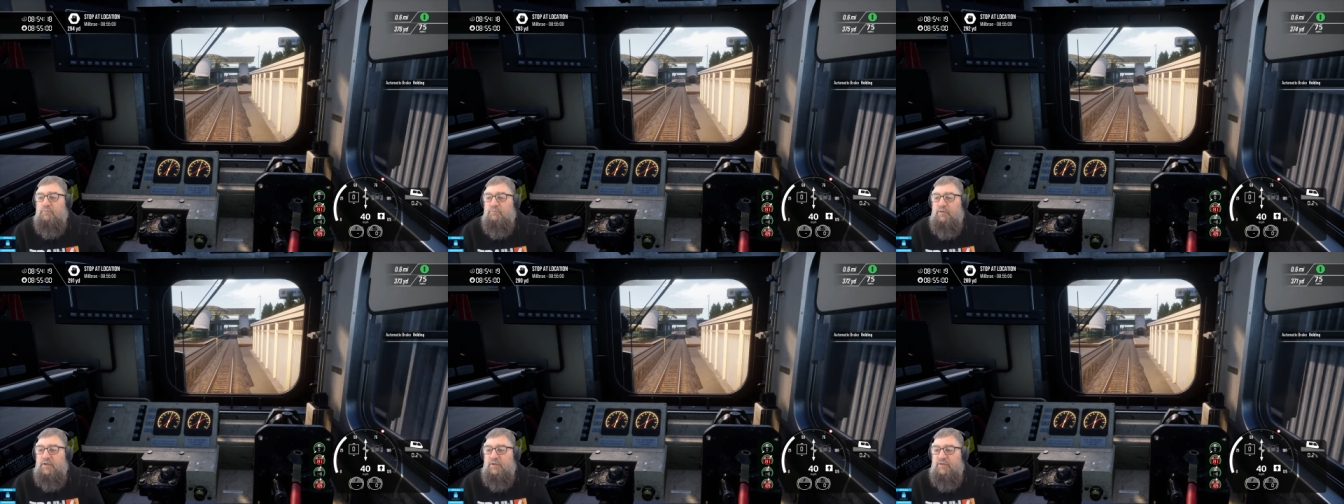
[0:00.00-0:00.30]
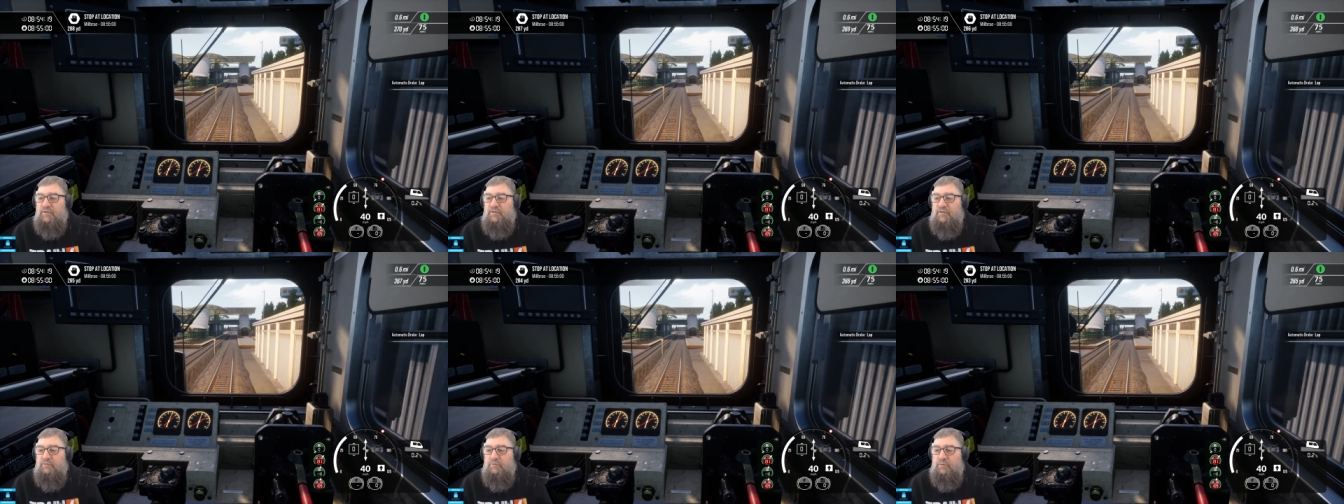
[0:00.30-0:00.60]

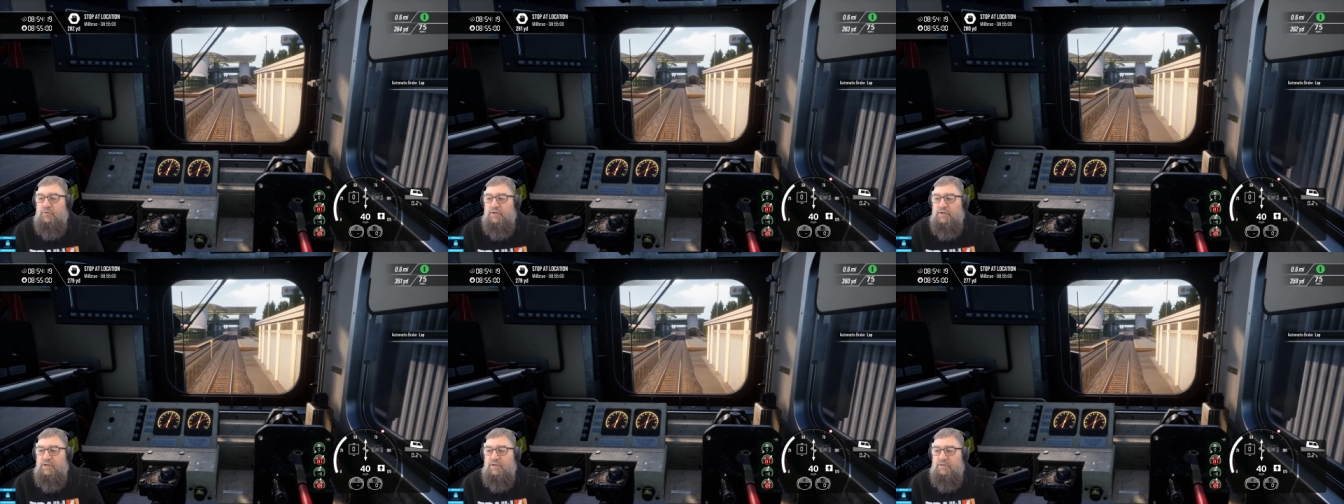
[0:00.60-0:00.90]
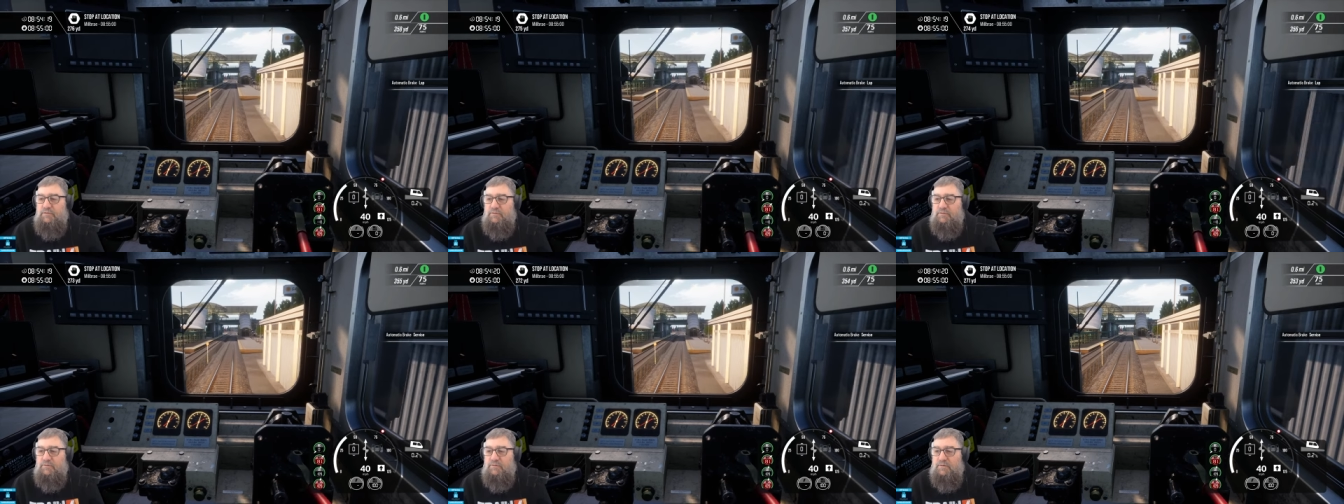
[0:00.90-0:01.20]

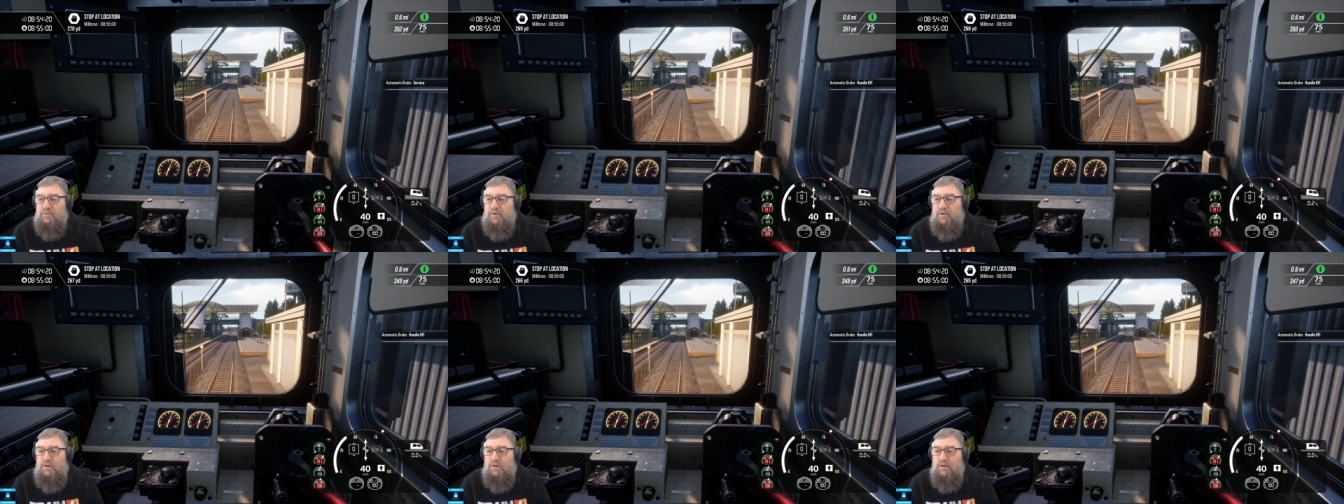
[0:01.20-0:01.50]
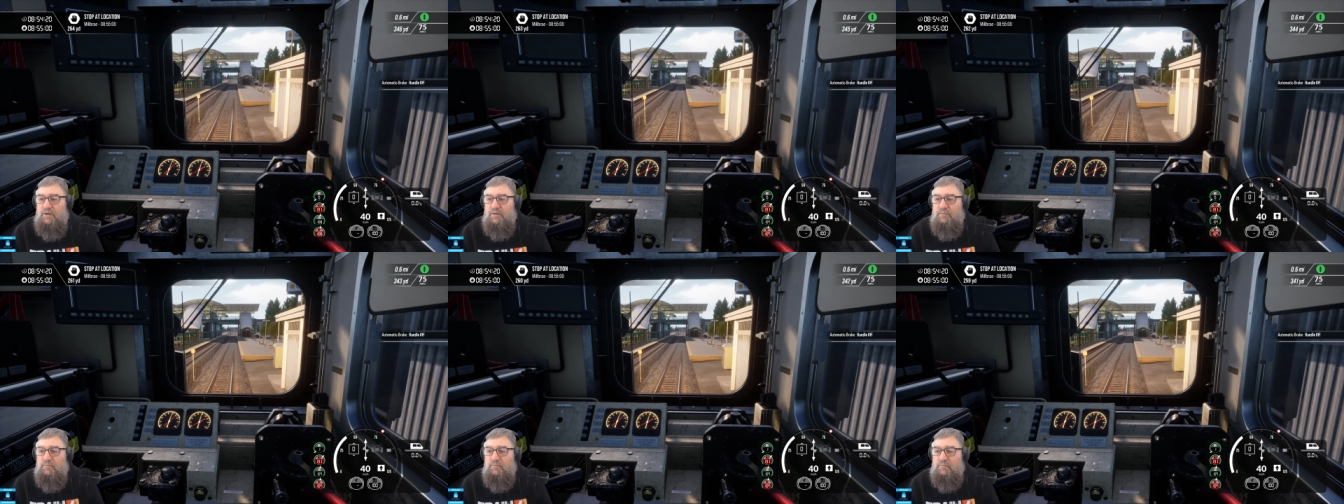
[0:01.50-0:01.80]
relatively
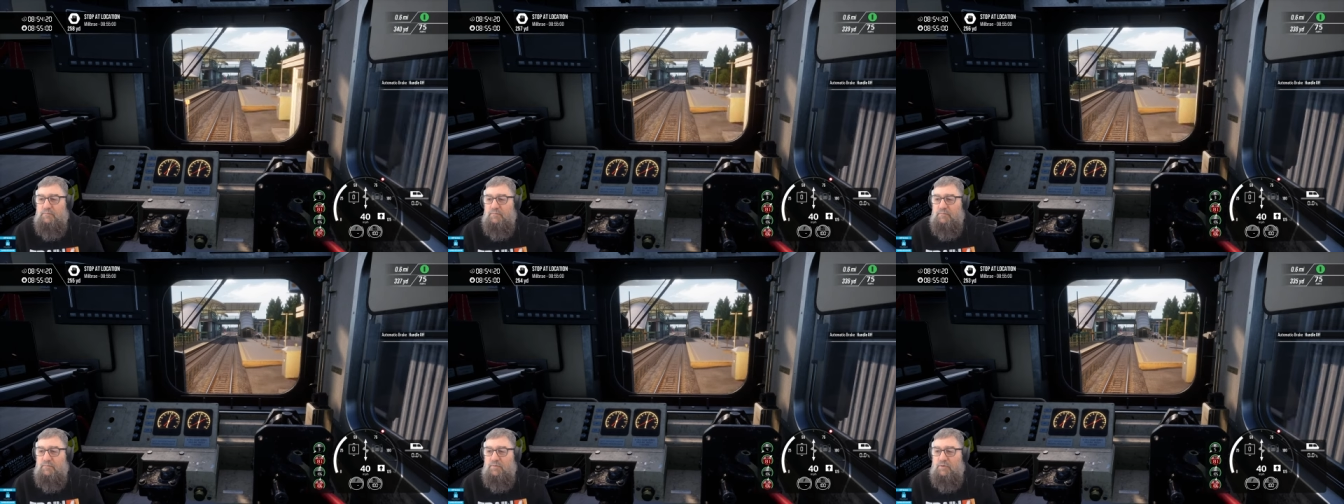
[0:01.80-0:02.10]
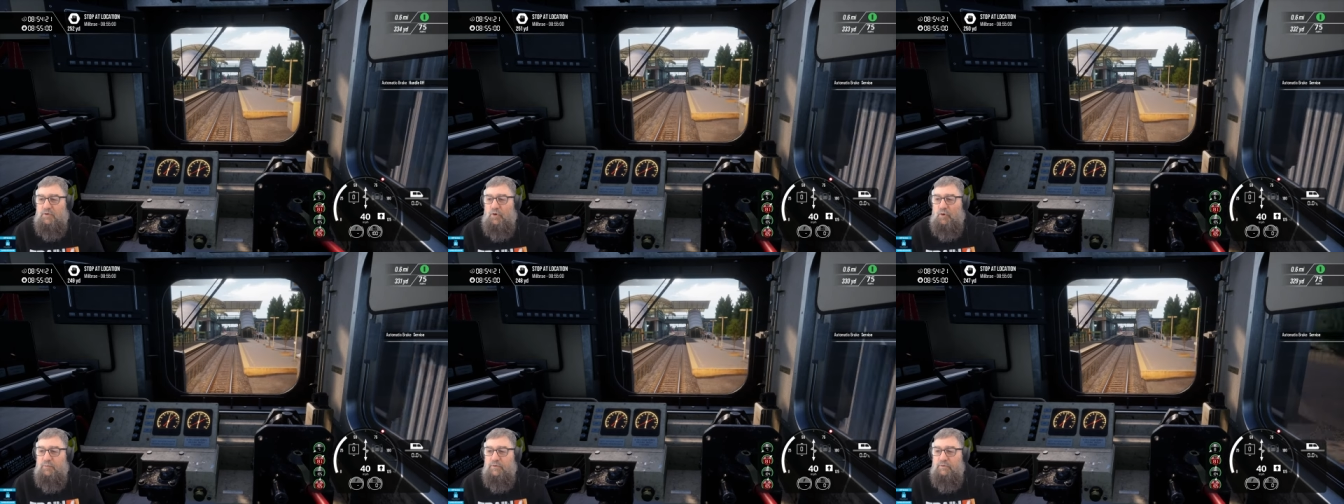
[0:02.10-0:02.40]

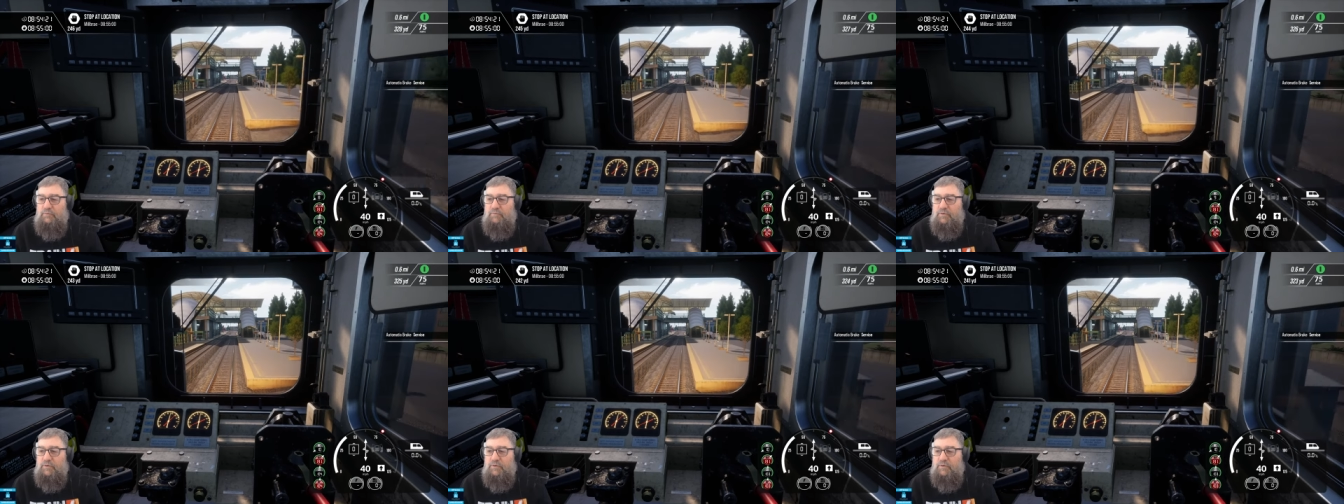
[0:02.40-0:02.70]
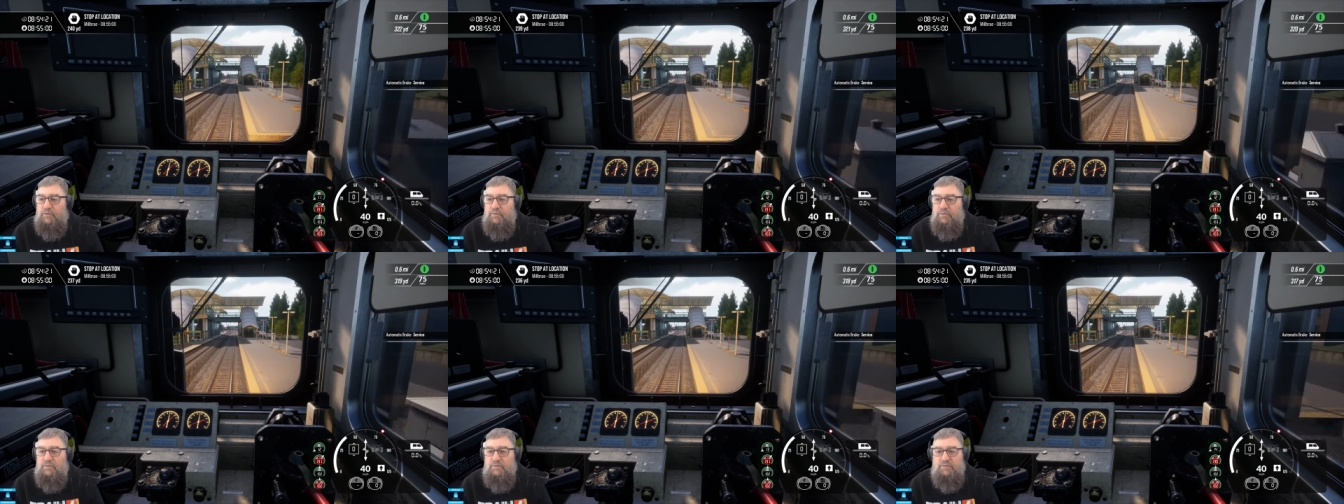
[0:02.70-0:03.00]
common
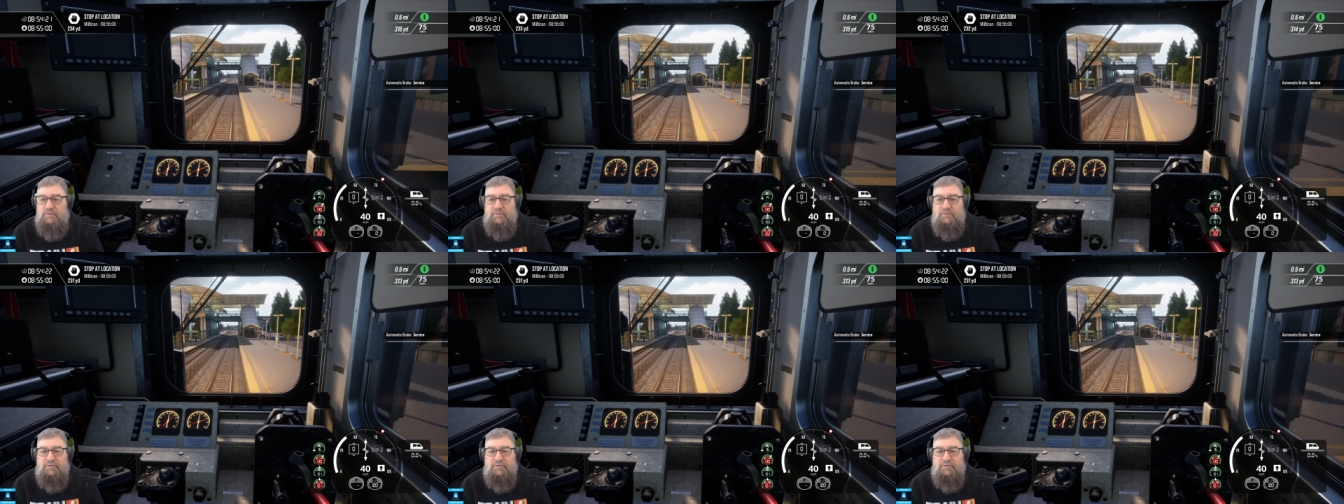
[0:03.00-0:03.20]
view.